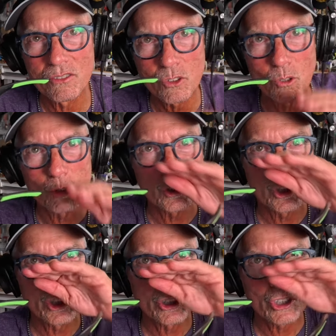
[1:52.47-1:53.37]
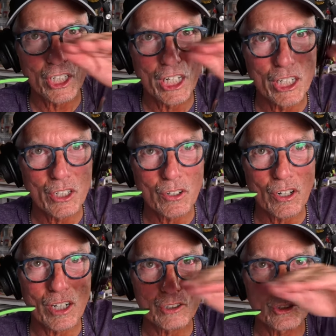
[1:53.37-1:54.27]
going straight
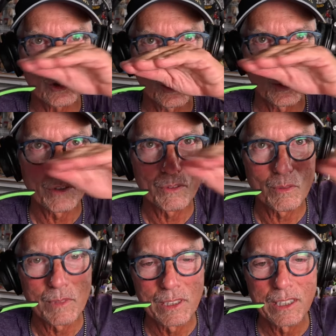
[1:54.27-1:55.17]
across, two of them,